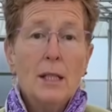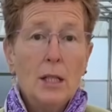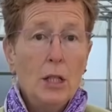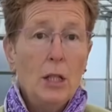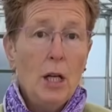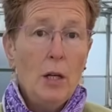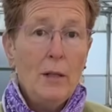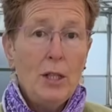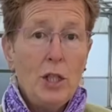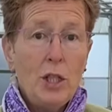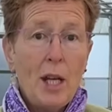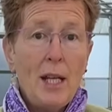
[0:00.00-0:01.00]
It can go in
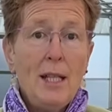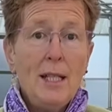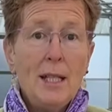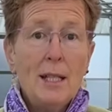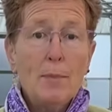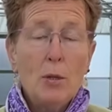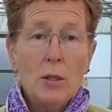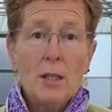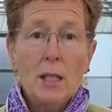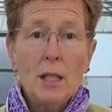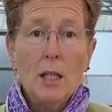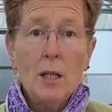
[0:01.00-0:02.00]
shady spots,
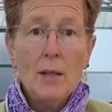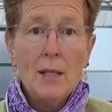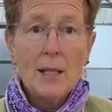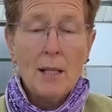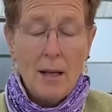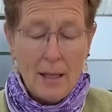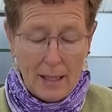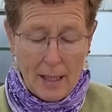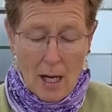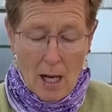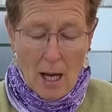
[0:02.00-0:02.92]
it can go in slightly